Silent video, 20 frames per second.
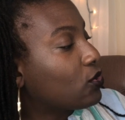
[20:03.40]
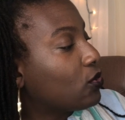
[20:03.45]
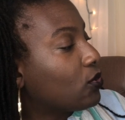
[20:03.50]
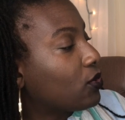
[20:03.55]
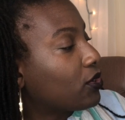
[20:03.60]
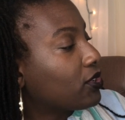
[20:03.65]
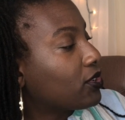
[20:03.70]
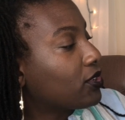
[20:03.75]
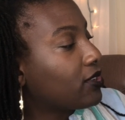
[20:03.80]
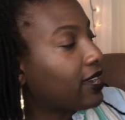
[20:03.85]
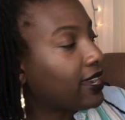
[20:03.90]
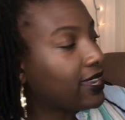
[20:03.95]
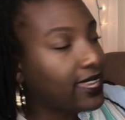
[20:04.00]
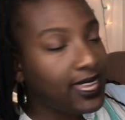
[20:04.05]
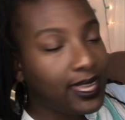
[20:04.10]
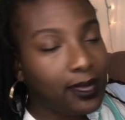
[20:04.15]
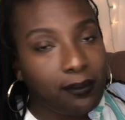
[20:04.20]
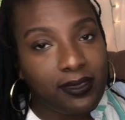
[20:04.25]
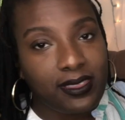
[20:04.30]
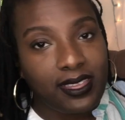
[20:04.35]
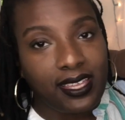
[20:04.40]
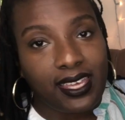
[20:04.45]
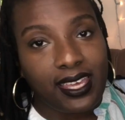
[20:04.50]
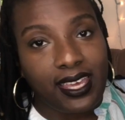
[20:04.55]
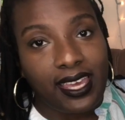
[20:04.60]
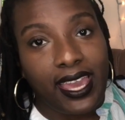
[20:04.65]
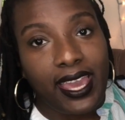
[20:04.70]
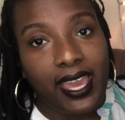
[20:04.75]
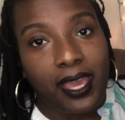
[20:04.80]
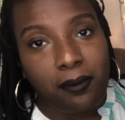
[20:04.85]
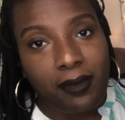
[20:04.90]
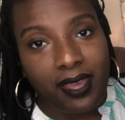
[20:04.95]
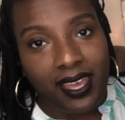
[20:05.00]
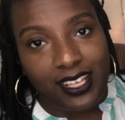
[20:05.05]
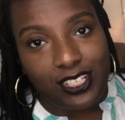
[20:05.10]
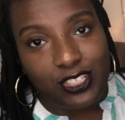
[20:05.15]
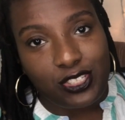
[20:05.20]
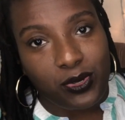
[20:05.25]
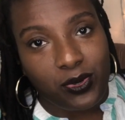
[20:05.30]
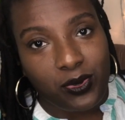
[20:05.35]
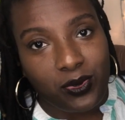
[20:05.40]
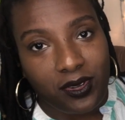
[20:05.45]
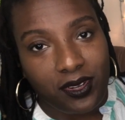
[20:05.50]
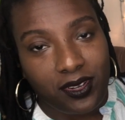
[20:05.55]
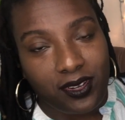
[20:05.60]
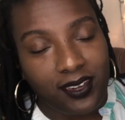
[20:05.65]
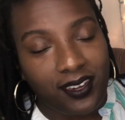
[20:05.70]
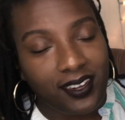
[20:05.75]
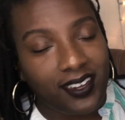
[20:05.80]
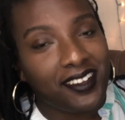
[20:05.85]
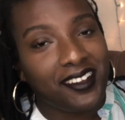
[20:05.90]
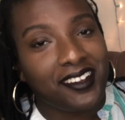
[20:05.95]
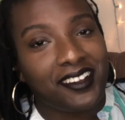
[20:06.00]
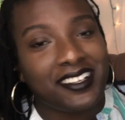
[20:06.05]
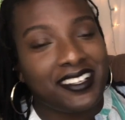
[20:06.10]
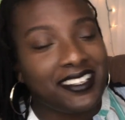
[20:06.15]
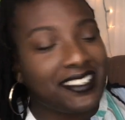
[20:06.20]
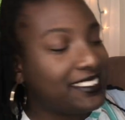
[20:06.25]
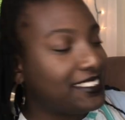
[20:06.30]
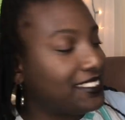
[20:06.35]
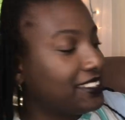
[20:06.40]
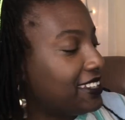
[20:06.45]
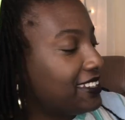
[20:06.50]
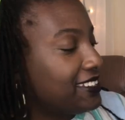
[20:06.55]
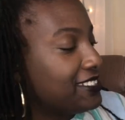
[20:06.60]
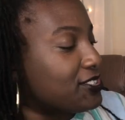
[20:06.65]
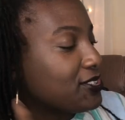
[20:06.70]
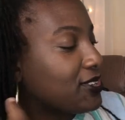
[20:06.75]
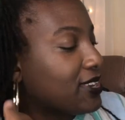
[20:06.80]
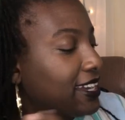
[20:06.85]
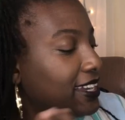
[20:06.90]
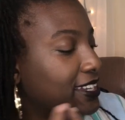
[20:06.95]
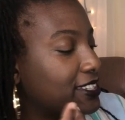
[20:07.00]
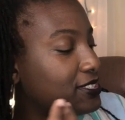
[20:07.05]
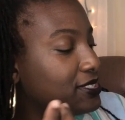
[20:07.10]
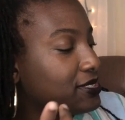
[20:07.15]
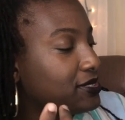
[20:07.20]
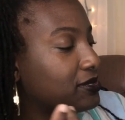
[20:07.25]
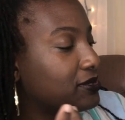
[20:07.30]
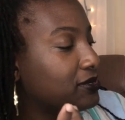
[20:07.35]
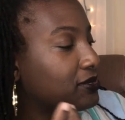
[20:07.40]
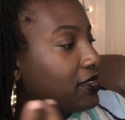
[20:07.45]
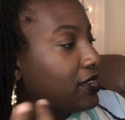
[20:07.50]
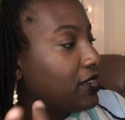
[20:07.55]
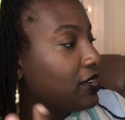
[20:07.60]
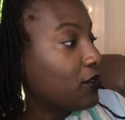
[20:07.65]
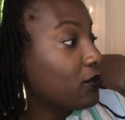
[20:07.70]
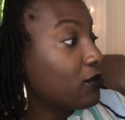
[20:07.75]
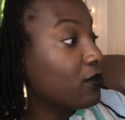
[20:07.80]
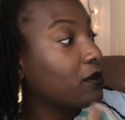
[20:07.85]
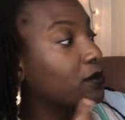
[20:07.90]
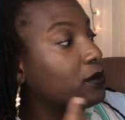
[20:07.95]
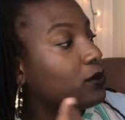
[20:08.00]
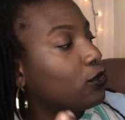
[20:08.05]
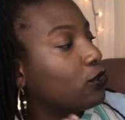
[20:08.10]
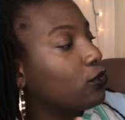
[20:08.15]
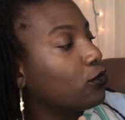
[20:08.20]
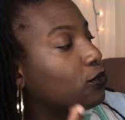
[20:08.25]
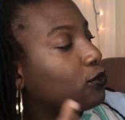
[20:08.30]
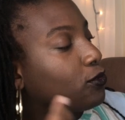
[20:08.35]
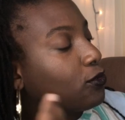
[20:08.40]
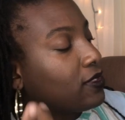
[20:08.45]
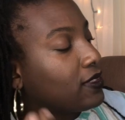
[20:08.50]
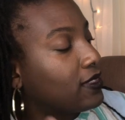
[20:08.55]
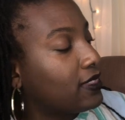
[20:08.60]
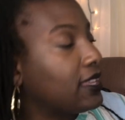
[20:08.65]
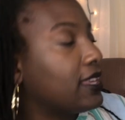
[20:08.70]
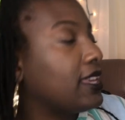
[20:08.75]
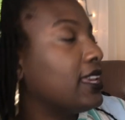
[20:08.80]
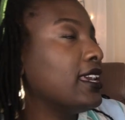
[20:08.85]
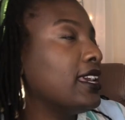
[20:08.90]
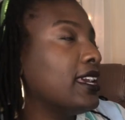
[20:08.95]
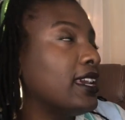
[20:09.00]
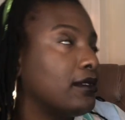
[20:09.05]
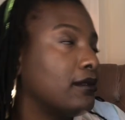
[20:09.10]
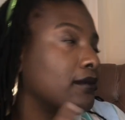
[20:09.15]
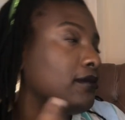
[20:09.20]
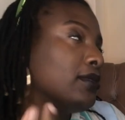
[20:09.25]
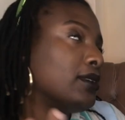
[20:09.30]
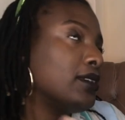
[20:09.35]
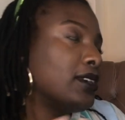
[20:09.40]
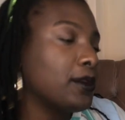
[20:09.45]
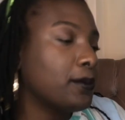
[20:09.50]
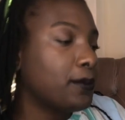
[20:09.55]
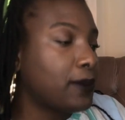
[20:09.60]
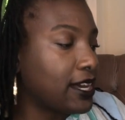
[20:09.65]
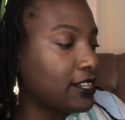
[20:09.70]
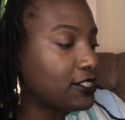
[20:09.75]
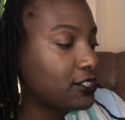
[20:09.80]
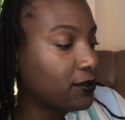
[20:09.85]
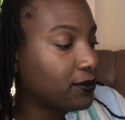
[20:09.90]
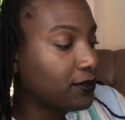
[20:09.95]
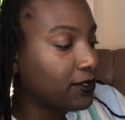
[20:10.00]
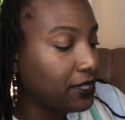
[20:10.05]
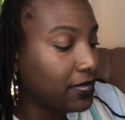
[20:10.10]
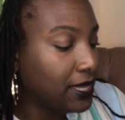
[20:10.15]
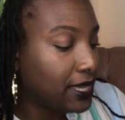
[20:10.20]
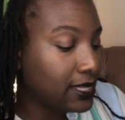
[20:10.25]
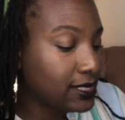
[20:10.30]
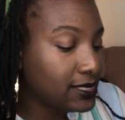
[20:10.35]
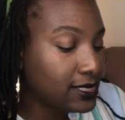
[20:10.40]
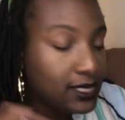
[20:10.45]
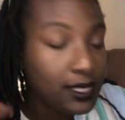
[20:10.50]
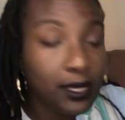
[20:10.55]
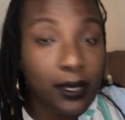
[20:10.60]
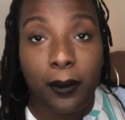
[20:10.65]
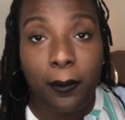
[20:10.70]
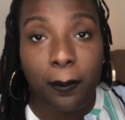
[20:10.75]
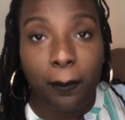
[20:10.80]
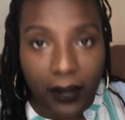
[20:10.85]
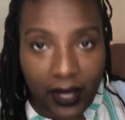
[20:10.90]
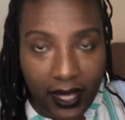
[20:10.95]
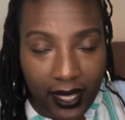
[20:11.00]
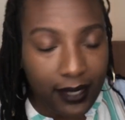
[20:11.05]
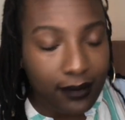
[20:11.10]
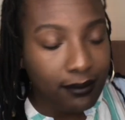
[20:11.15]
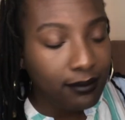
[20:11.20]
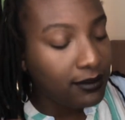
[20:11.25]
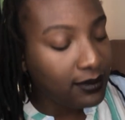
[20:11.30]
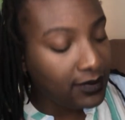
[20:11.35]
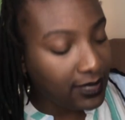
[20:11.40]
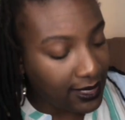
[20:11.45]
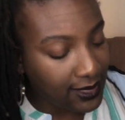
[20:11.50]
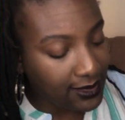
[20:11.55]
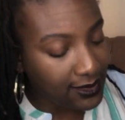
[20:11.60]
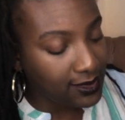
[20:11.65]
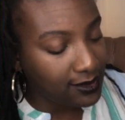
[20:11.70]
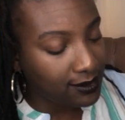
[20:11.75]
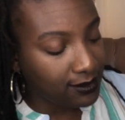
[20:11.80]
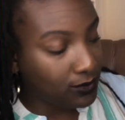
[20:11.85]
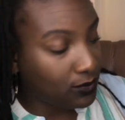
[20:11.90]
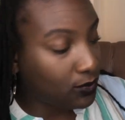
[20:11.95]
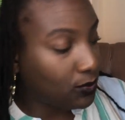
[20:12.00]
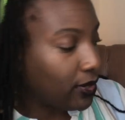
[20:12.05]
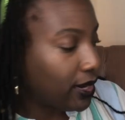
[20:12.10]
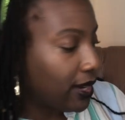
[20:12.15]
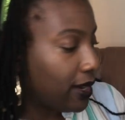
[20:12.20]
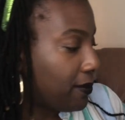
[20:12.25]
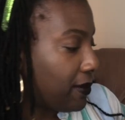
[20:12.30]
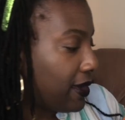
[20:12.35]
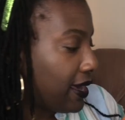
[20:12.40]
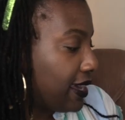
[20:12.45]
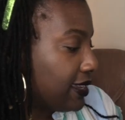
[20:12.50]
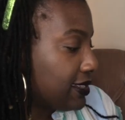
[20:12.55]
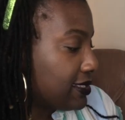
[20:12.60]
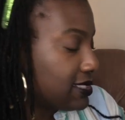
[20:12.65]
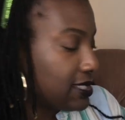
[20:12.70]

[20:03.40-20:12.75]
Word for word: Corner, I keep thinking Amen's Corner and, and trying to remove the and put apostrophe S. But that's where I'm at.